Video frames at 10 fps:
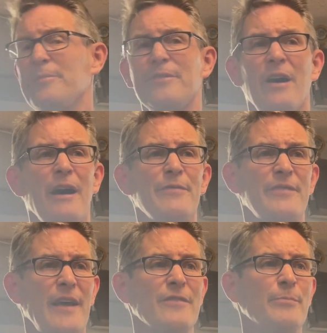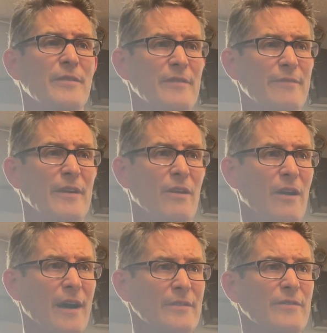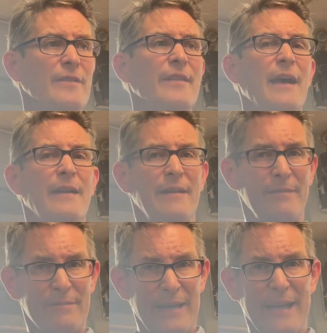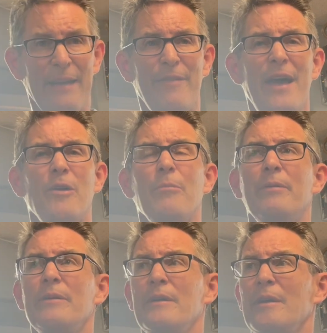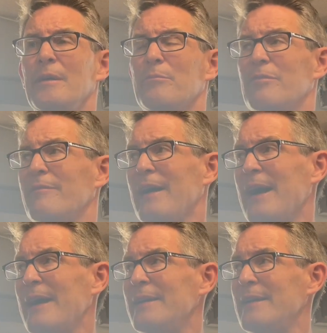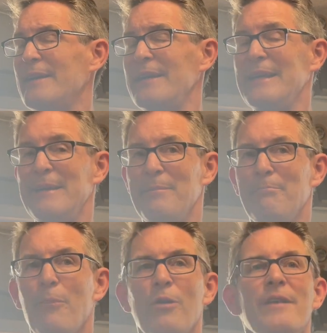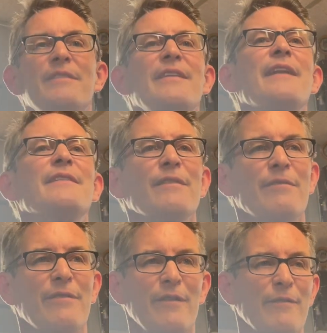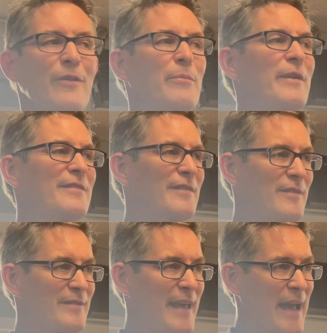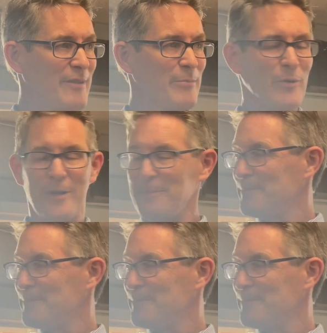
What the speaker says: to offset specific costs that kind of help provide more incentive for businesses to export.